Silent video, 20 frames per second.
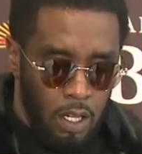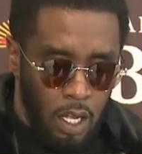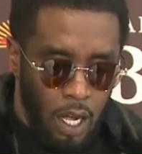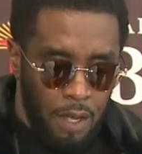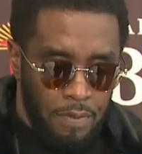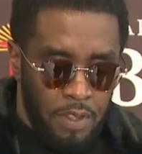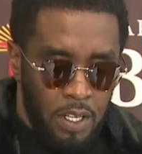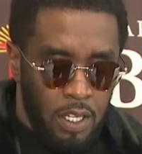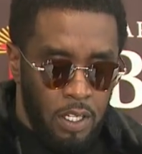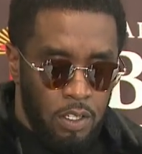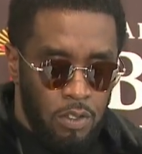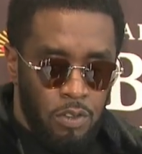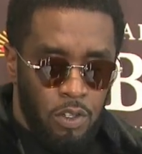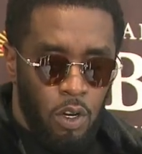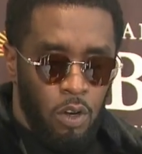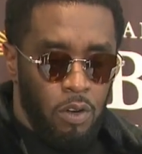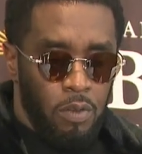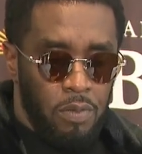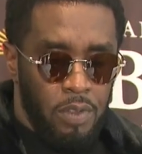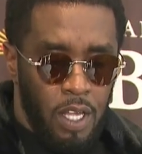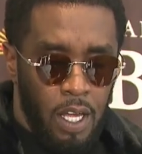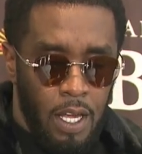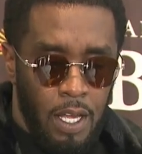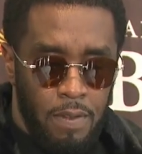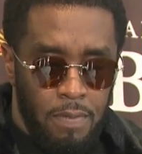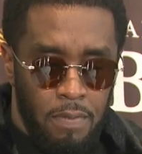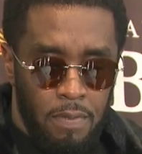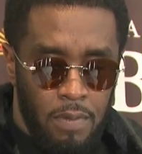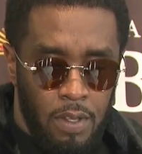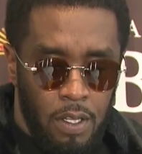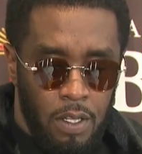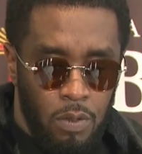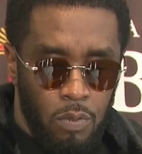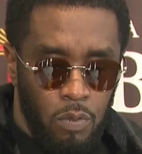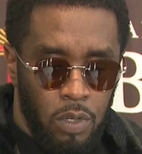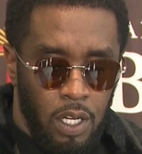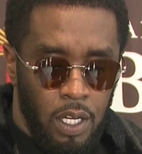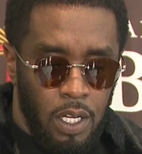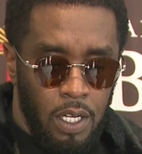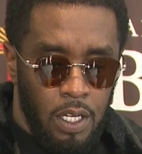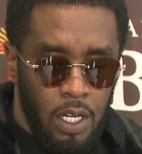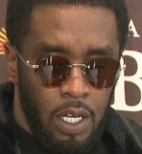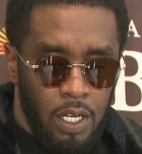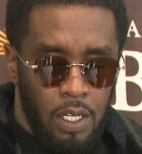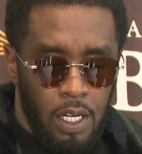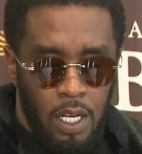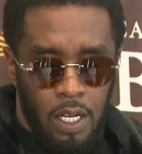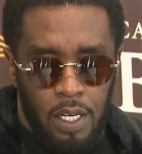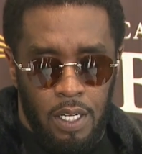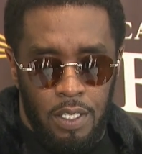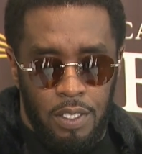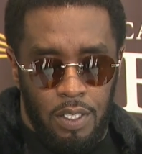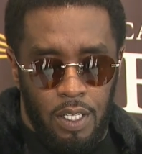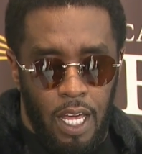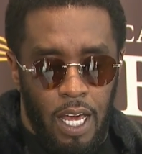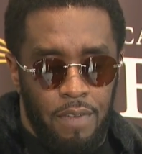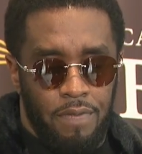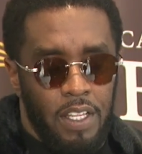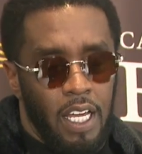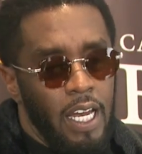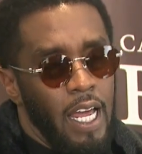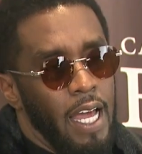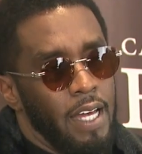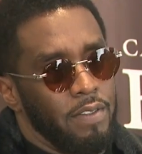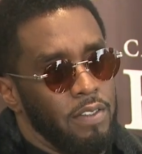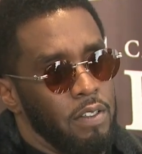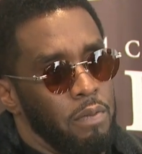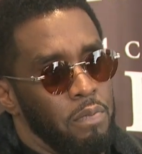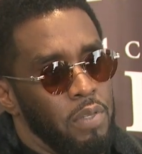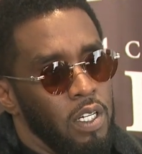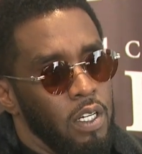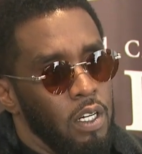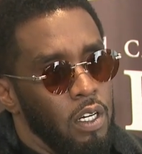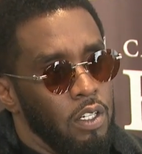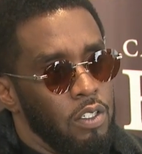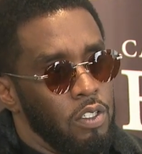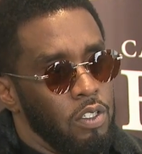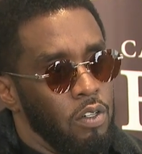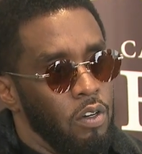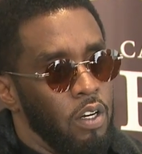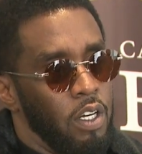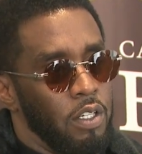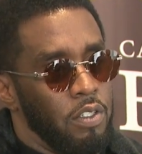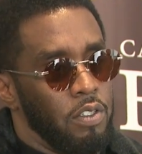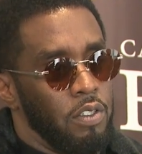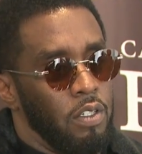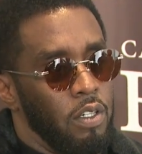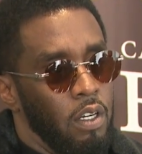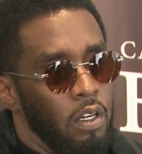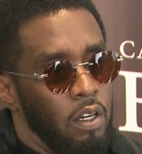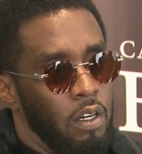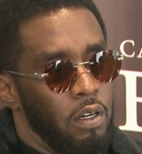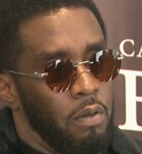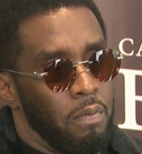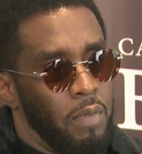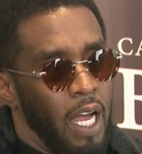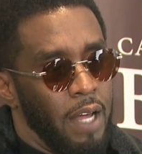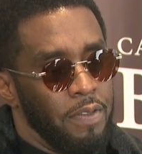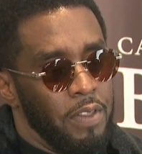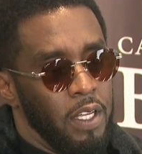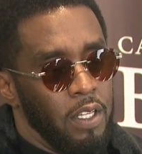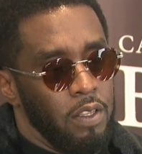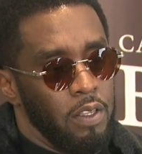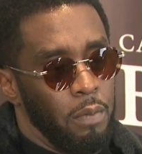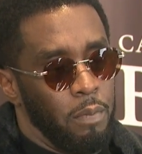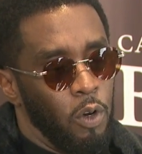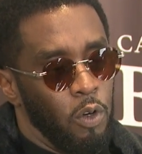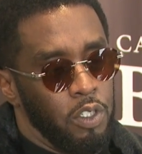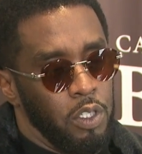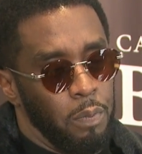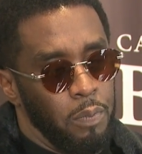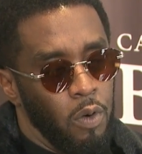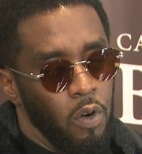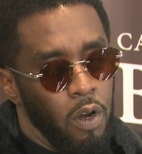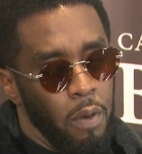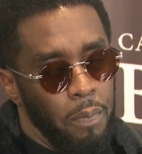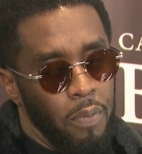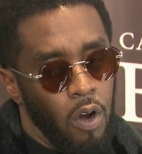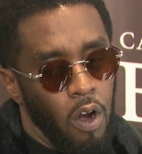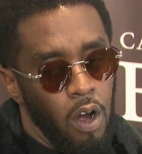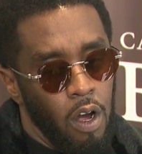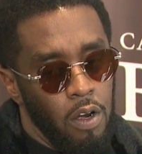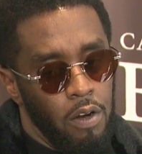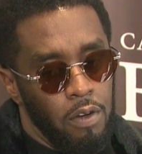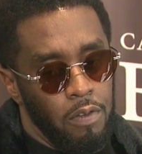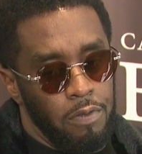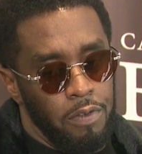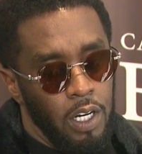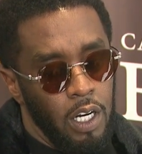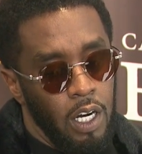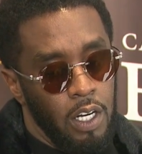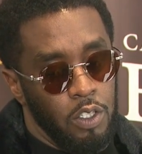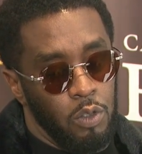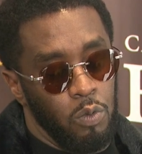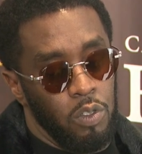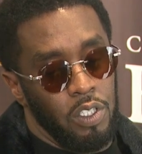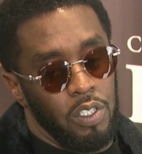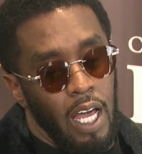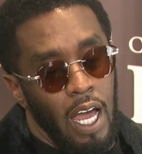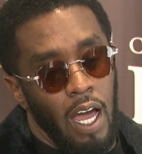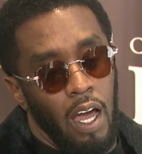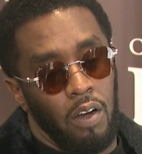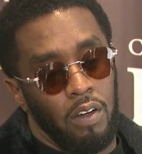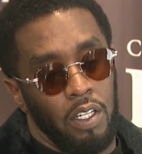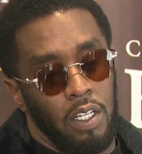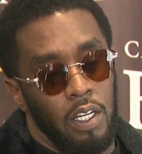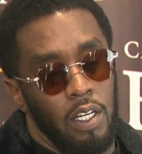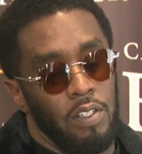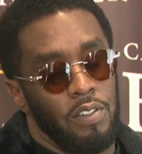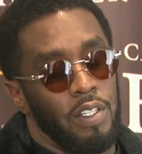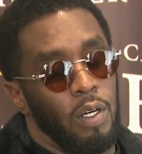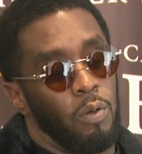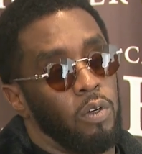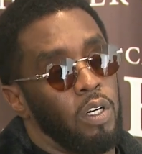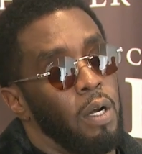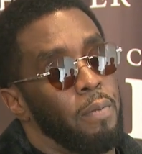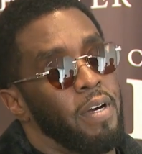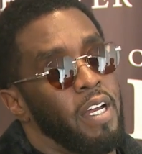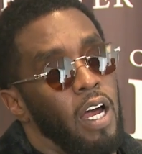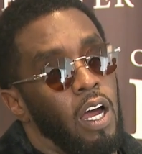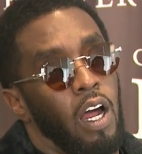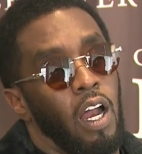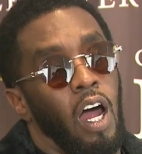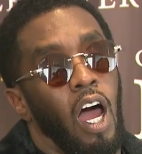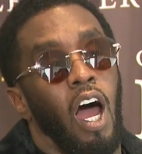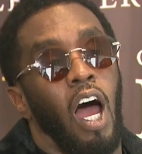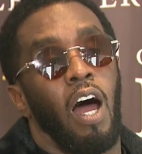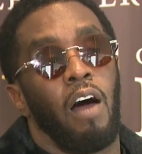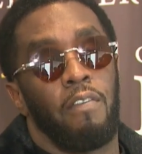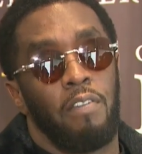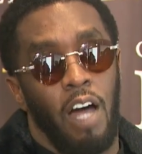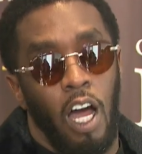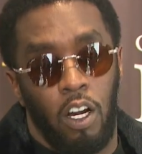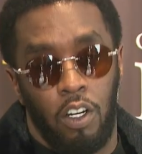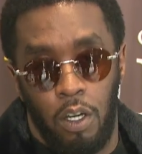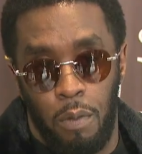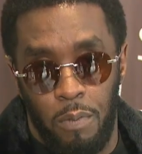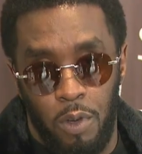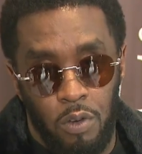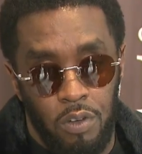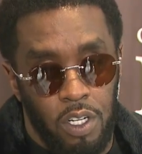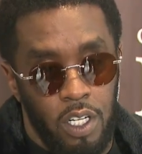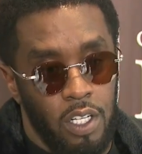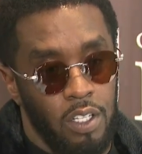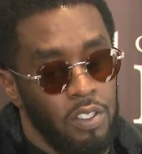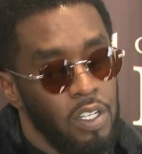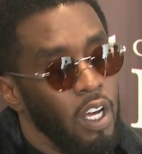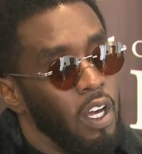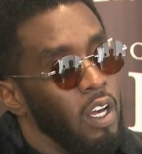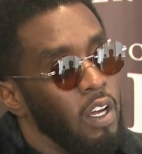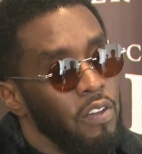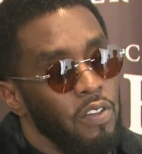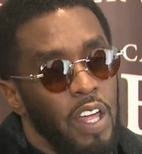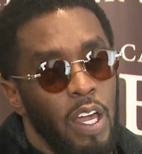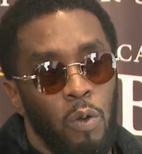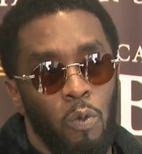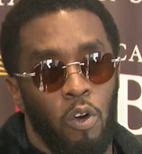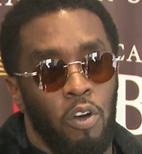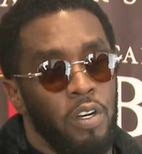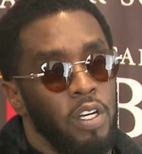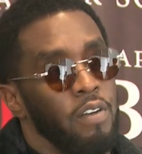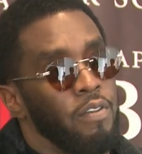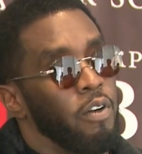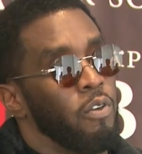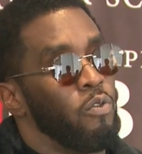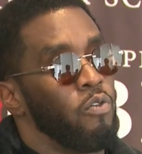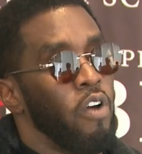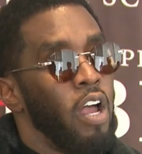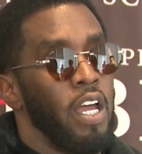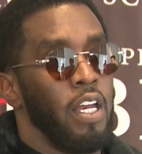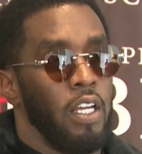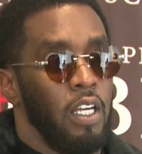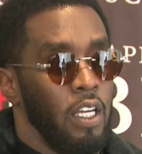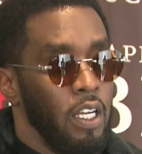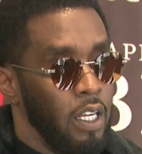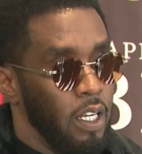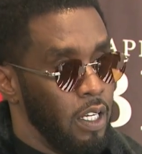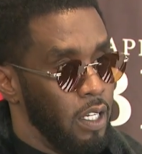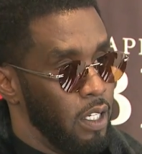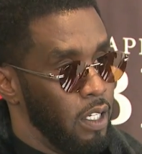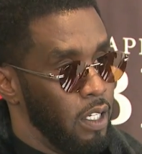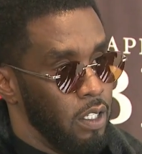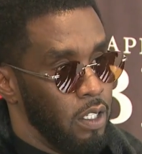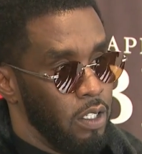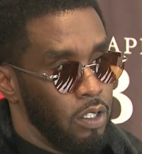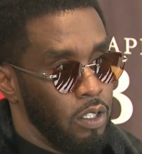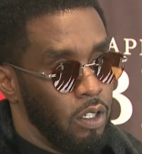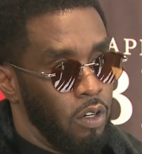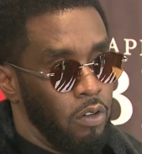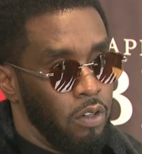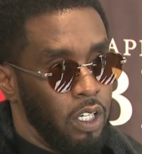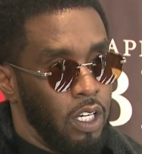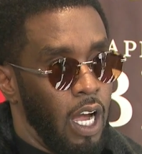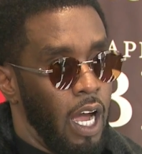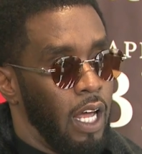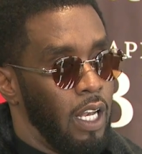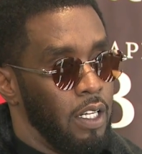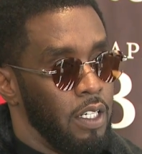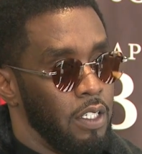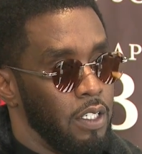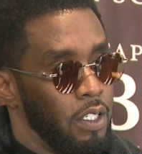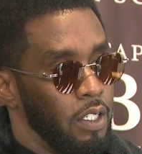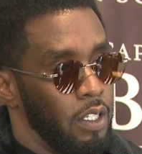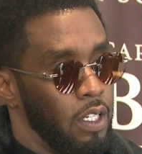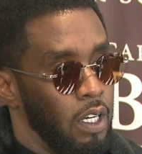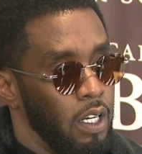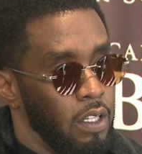I think, you know, that in, in, in this life, that has to be a choice. Um, I think the most important part for us was our kids that were coming out, of our communities, they weren't even ready to go to college.